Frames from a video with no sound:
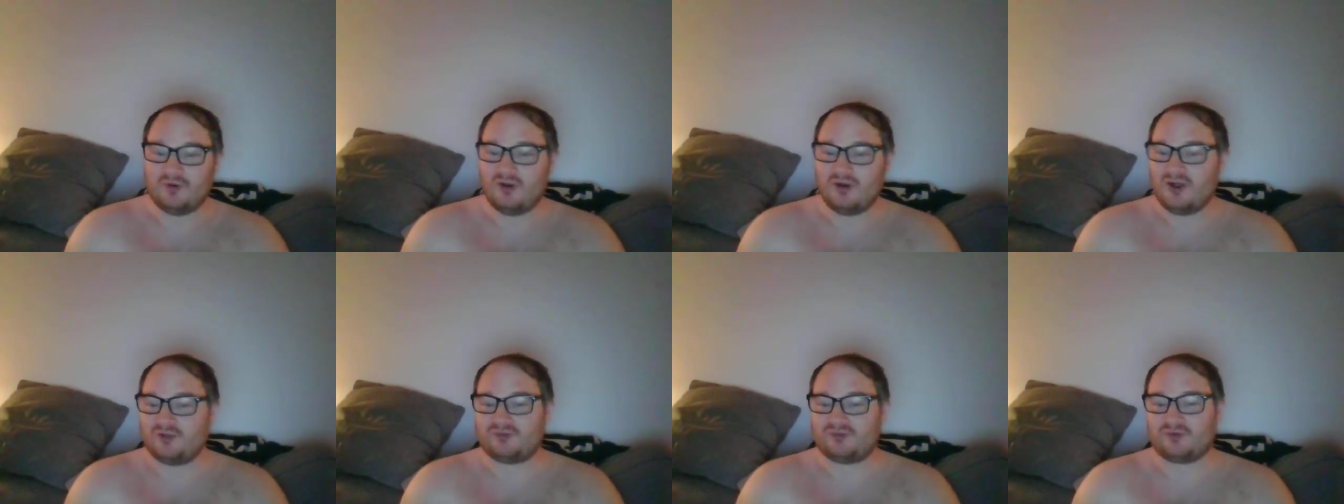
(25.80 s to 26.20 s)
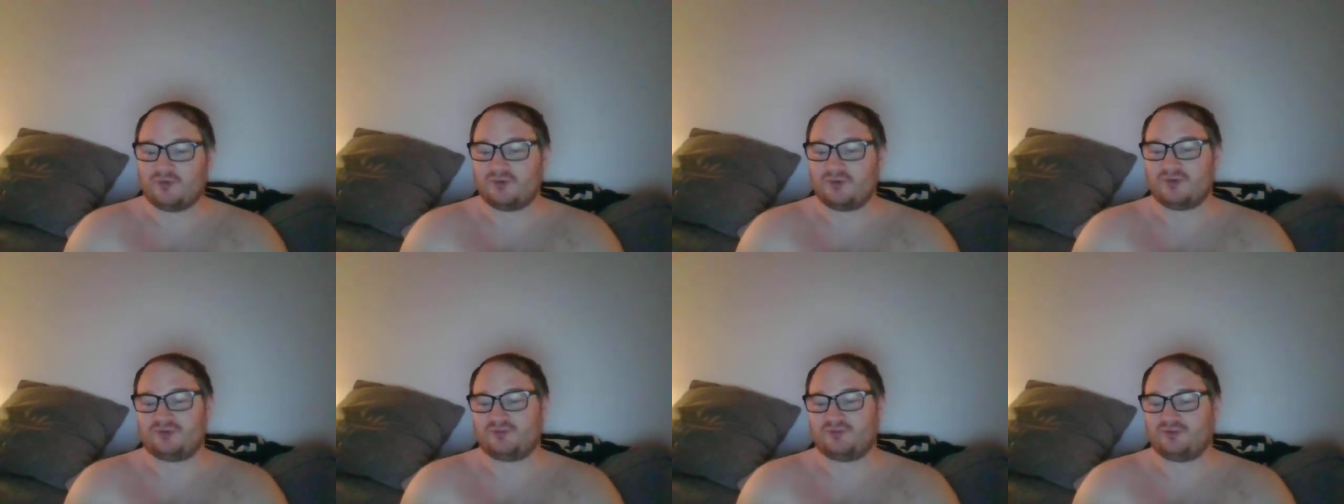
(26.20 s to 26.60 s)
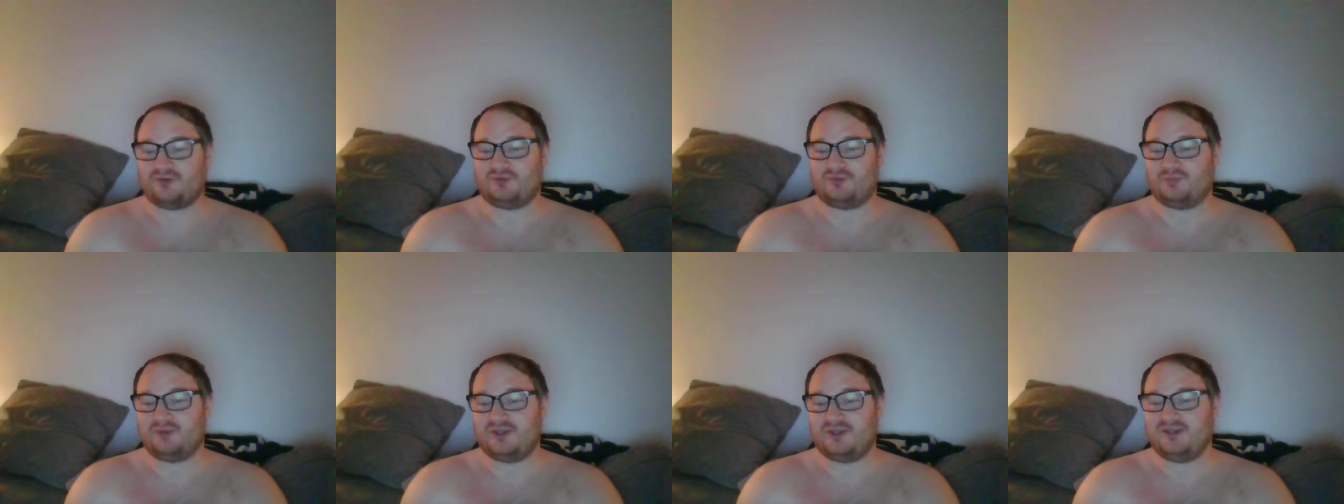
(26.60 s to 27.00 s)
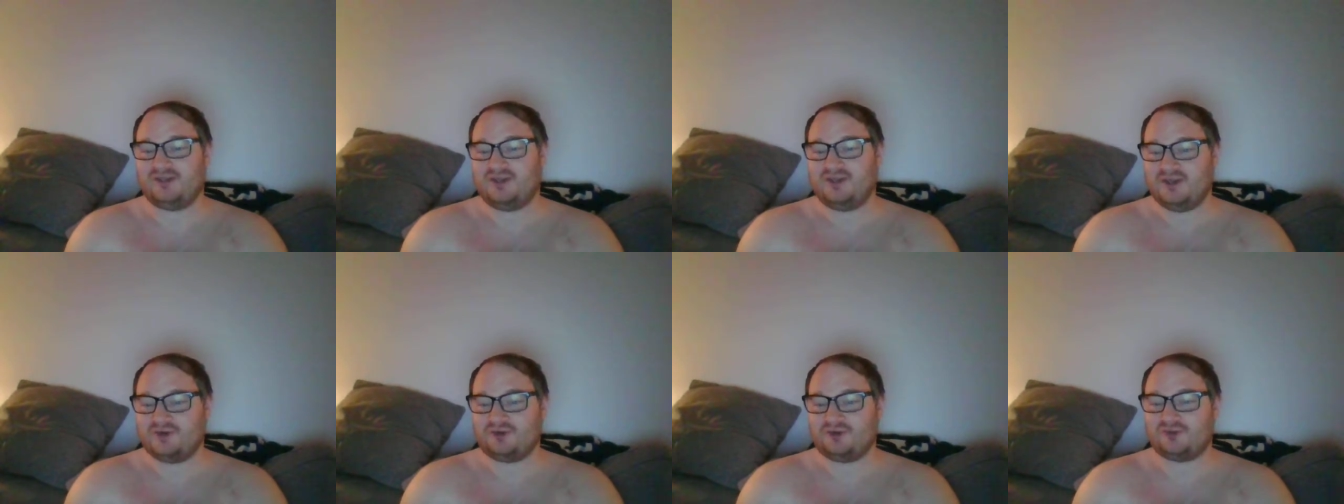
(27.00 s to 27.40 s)
Will Hall score his first win
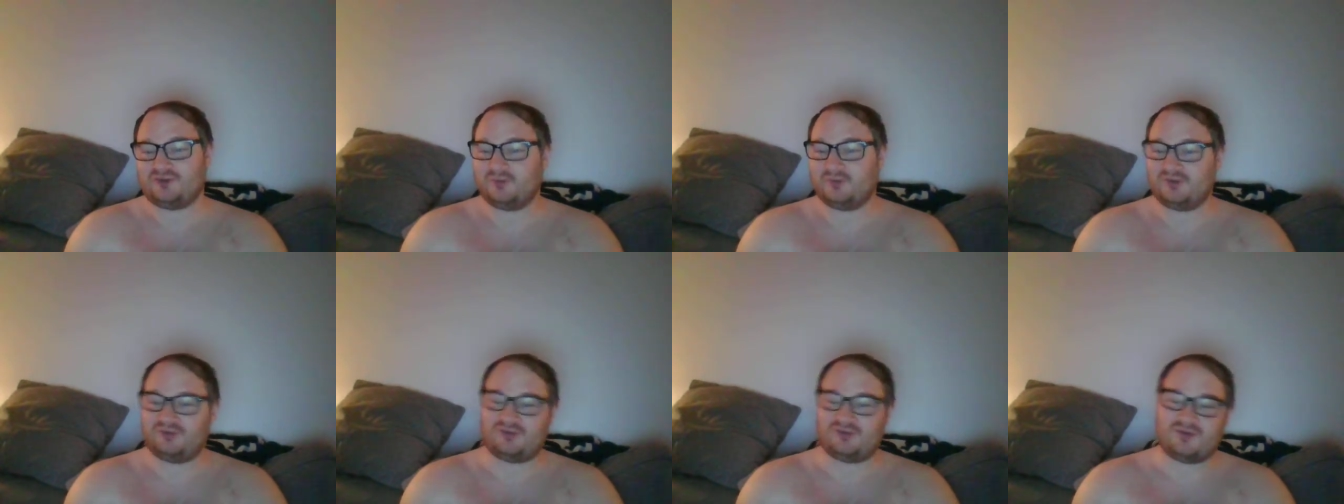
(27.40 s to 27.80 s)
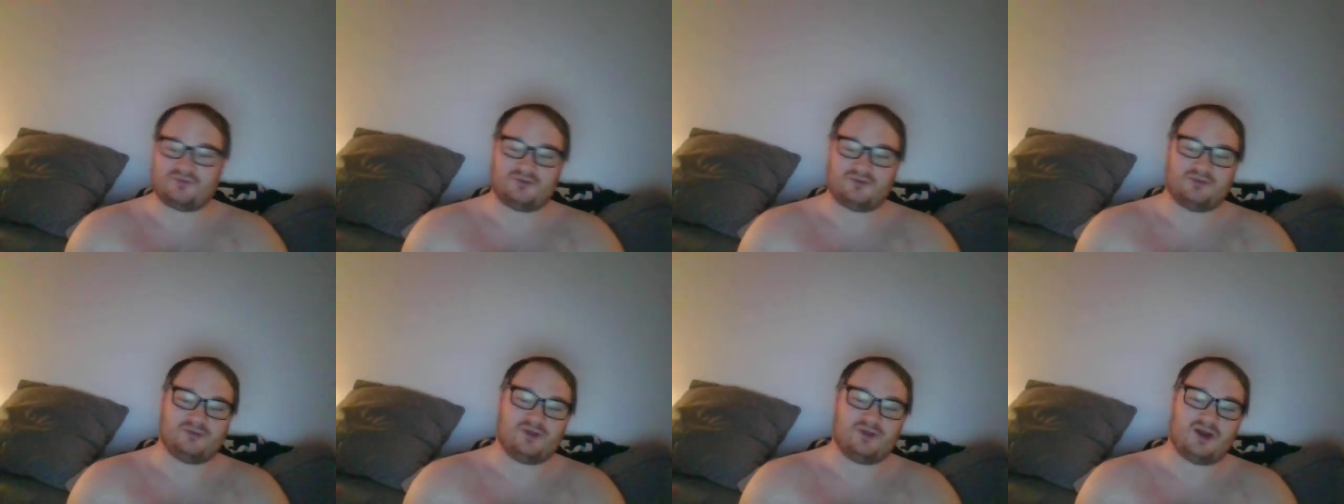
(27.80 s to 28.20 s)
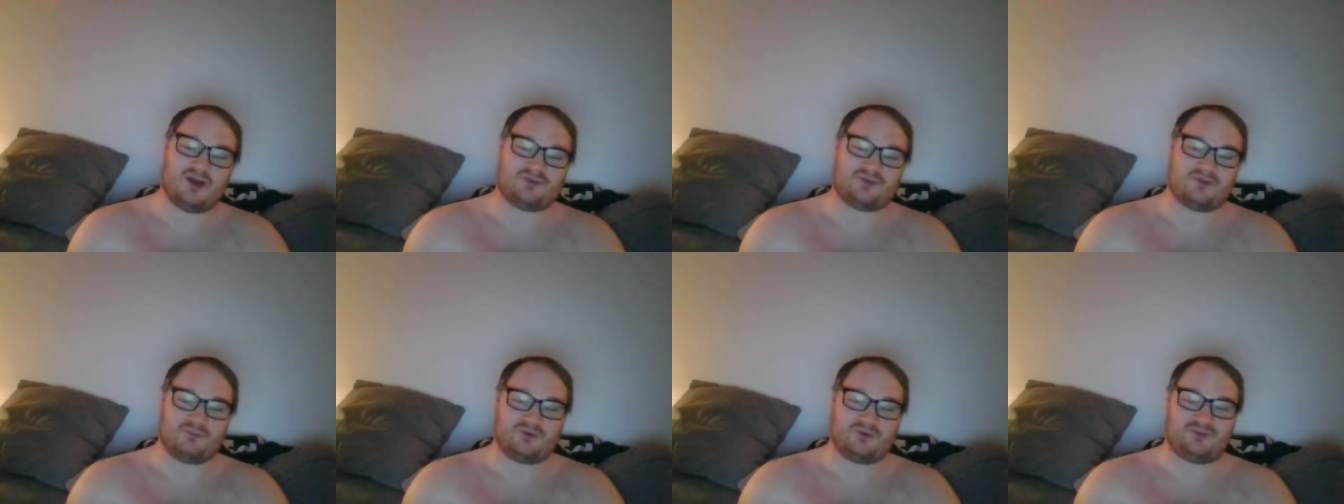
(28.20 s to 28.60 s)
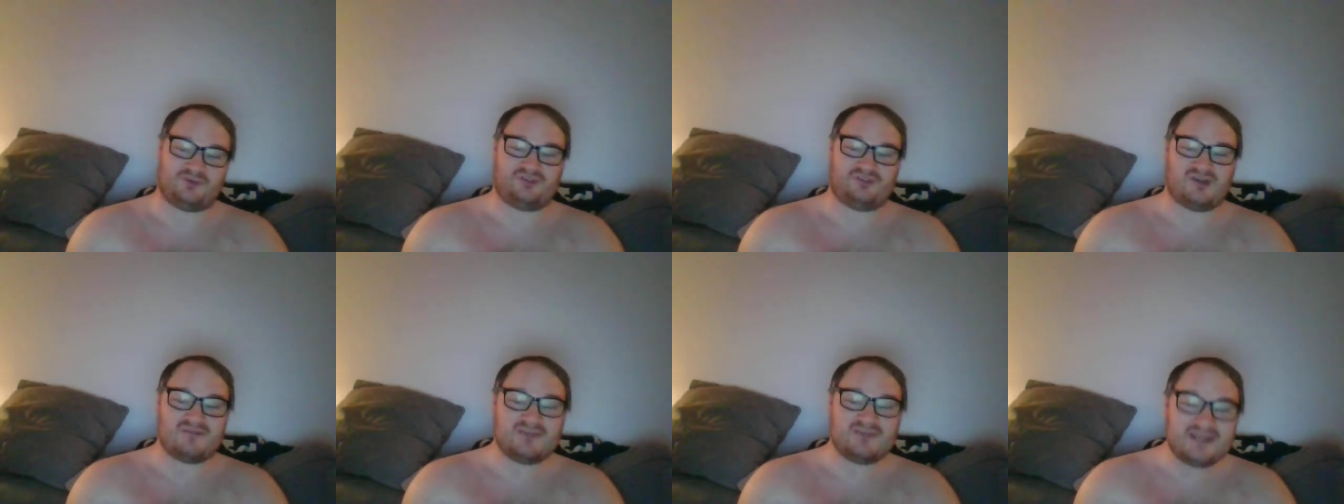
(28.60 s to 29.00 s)
in years, or will he suffer a loss number
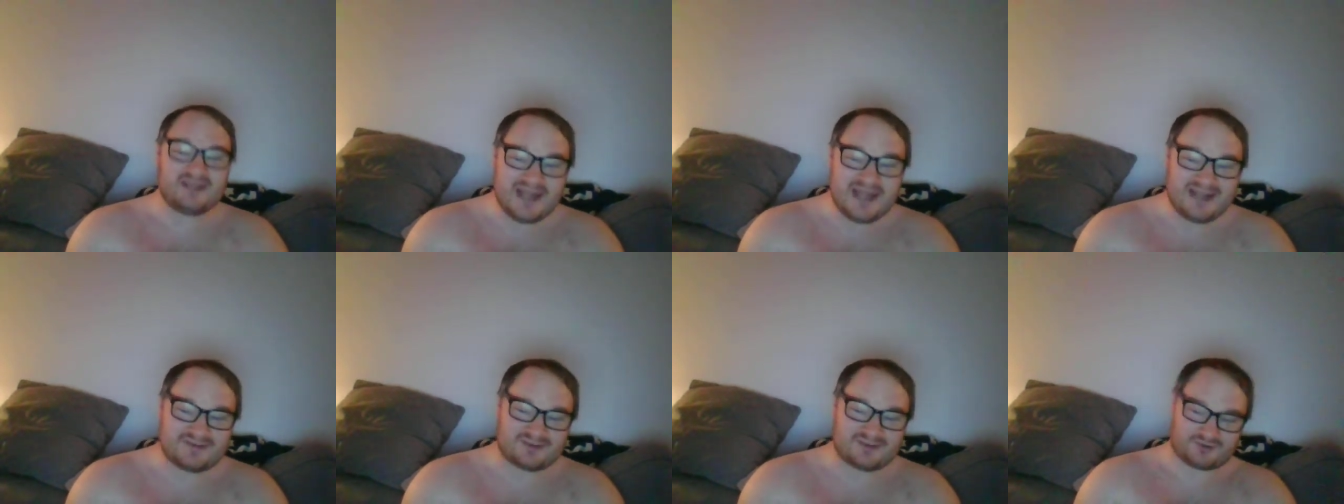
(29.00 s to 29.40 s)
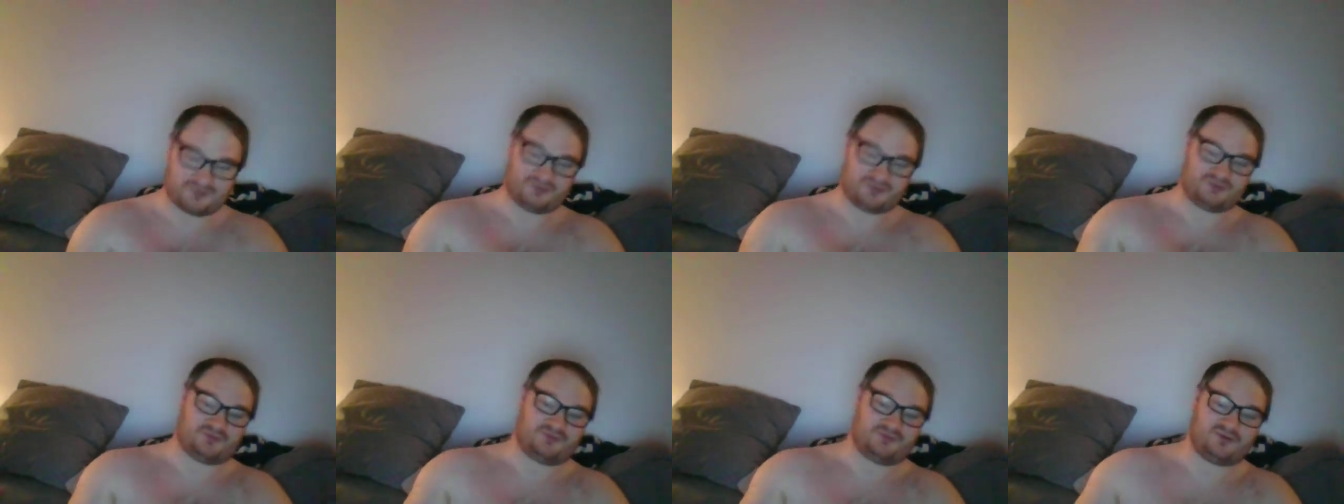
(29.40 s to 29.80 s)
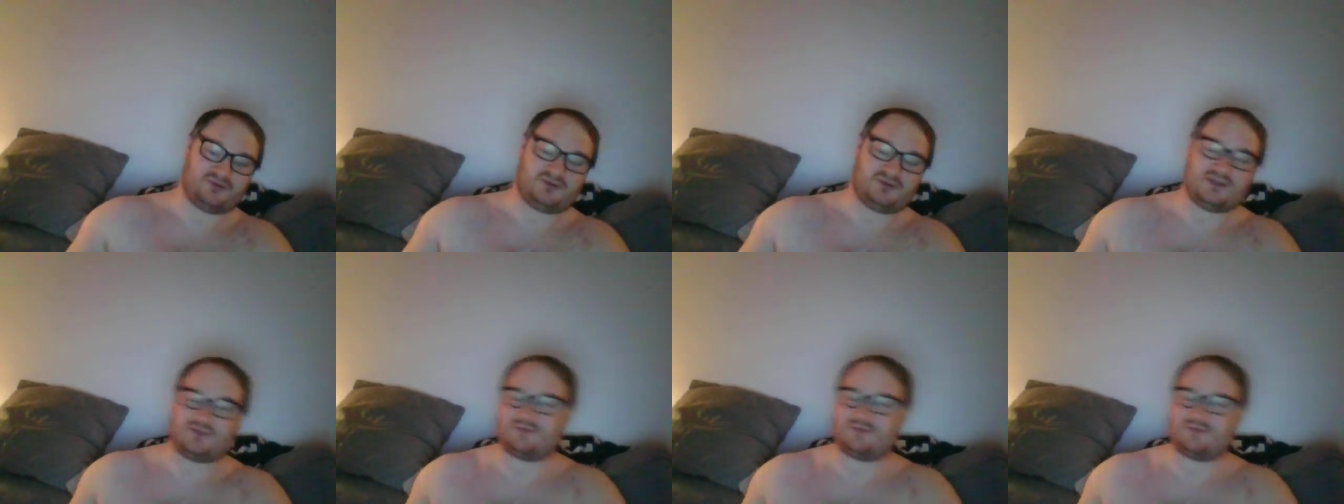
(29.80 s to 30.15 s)
78 to Christopher?